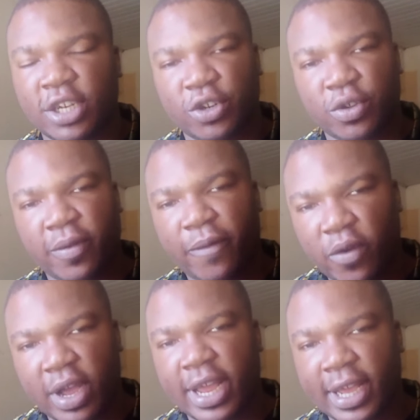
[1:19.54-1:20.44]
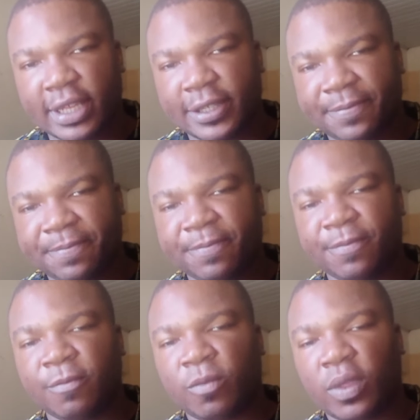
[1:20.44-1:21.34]
Don't forget
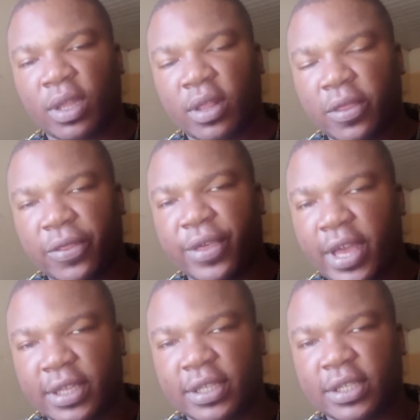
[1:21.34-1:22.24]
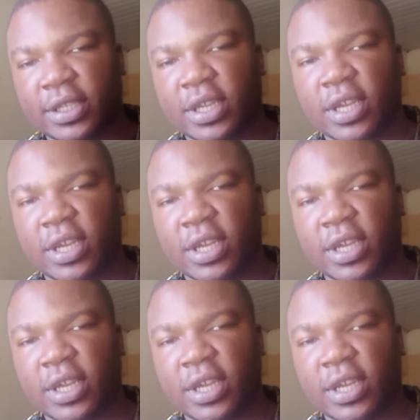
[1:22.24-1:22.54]
that